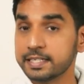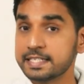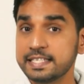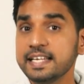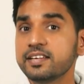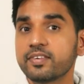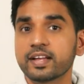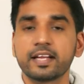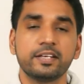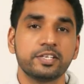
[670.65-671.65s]
The scene
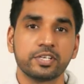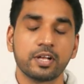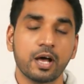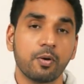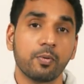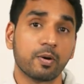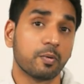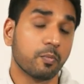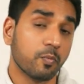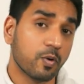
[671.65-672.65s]
recognition, however,
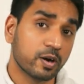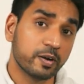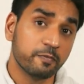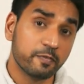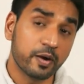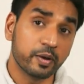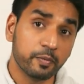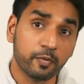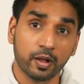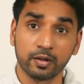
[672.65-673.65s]
worked very
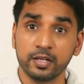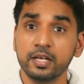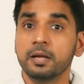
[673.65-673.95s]
well,